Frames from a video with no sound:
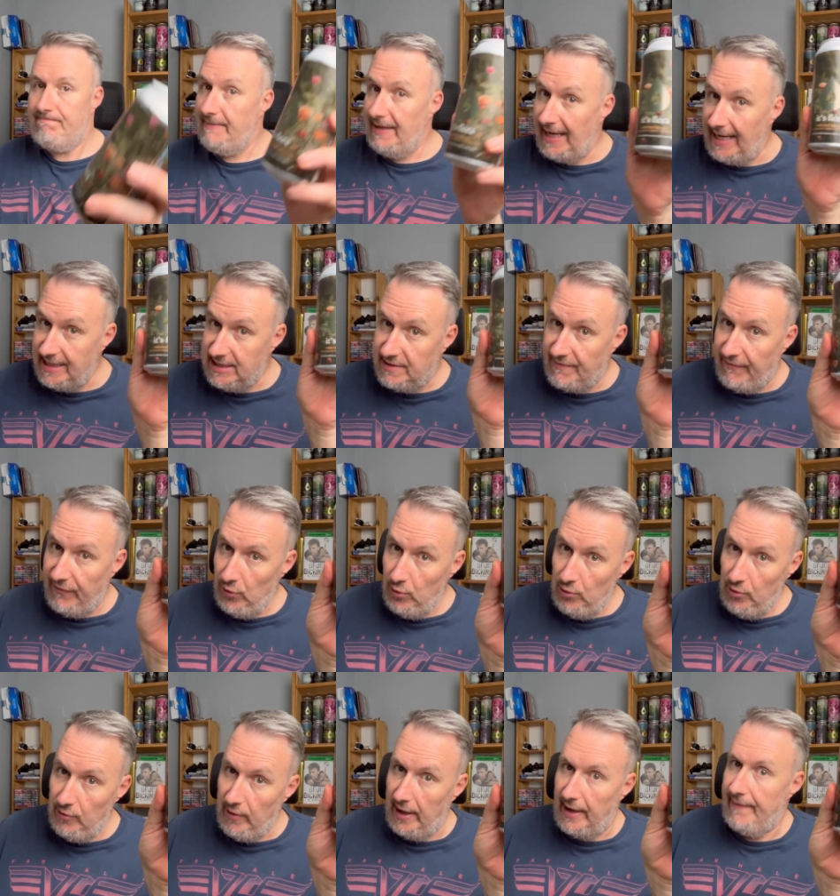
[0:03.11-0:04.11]
It's
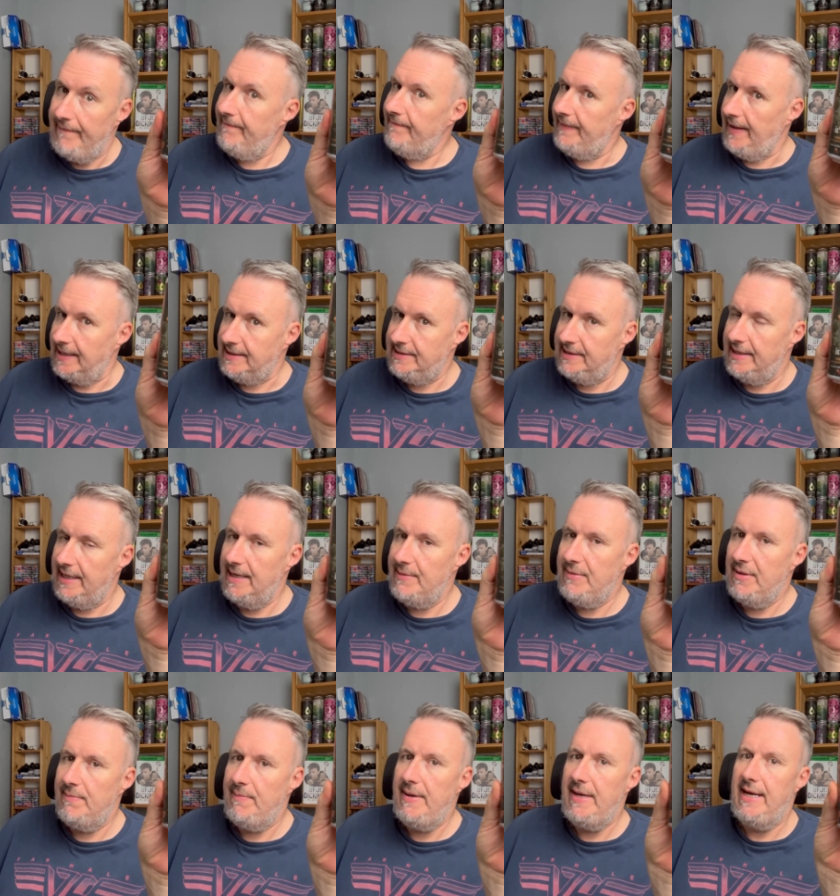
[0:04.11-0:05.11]
Flora, that's the name of
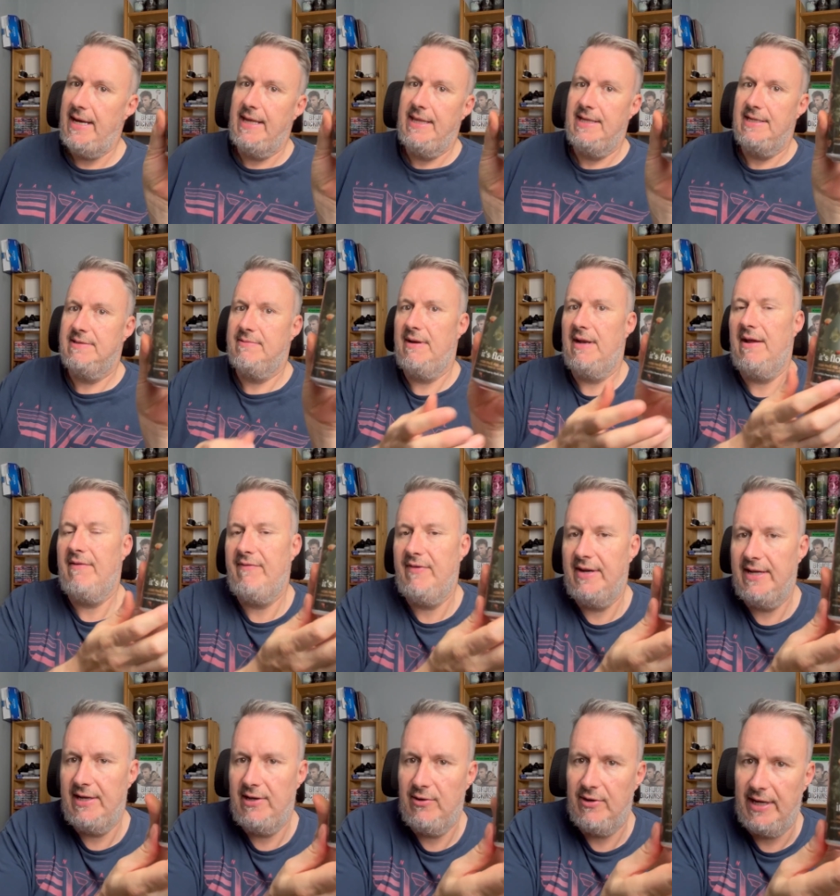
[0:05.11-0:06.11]
the beer, in this
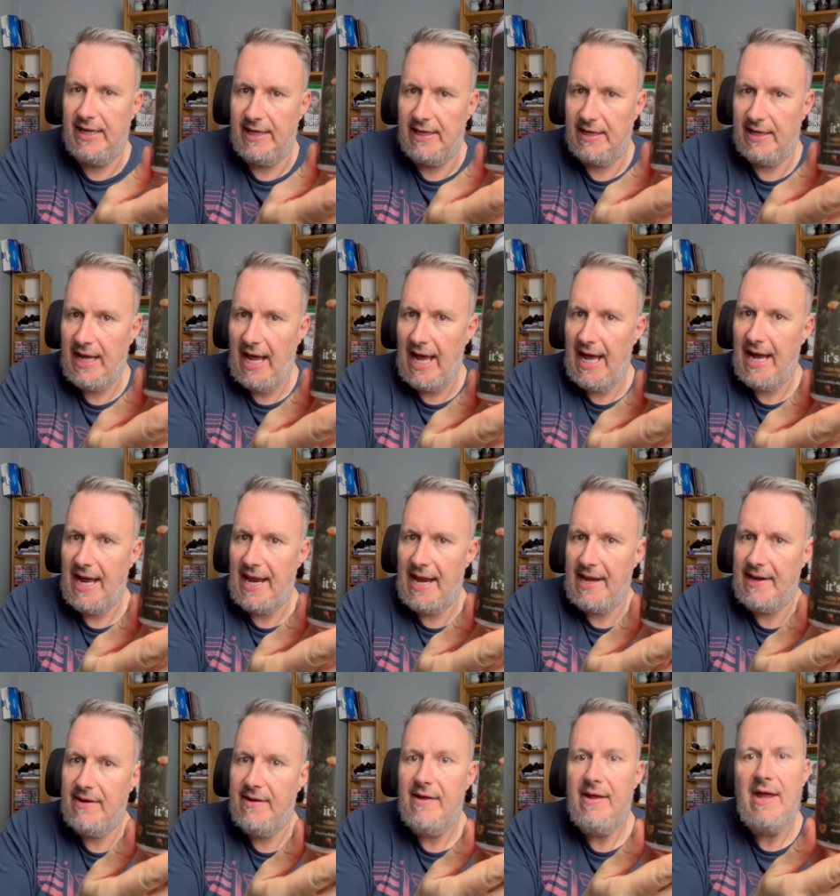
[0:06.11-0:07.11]
lovely looking
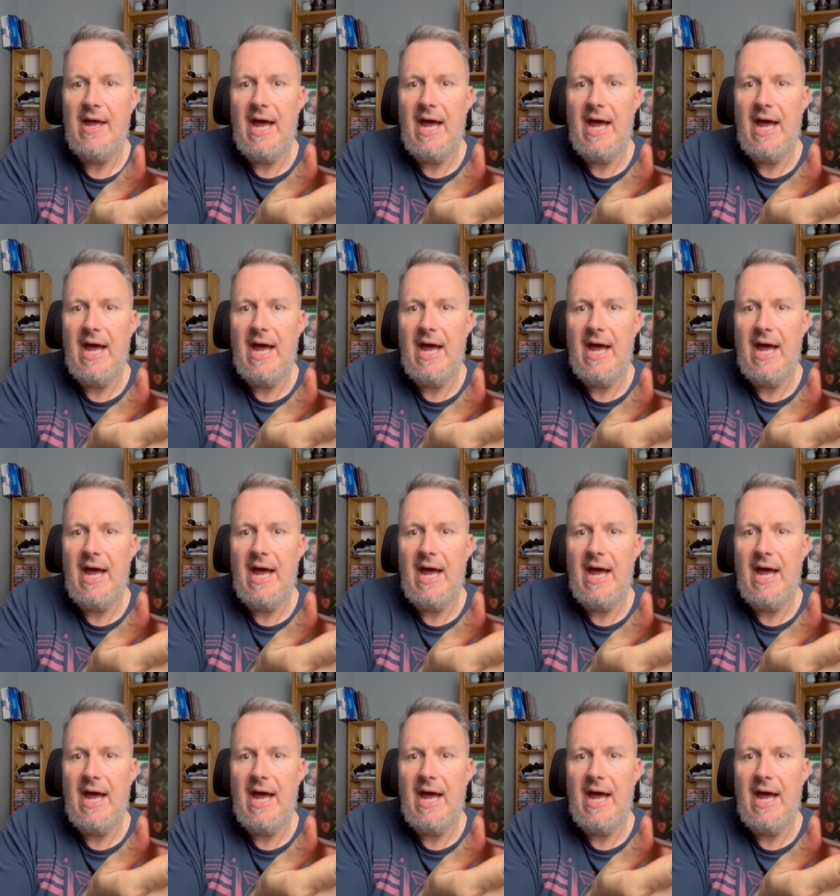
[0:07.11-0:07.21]
can.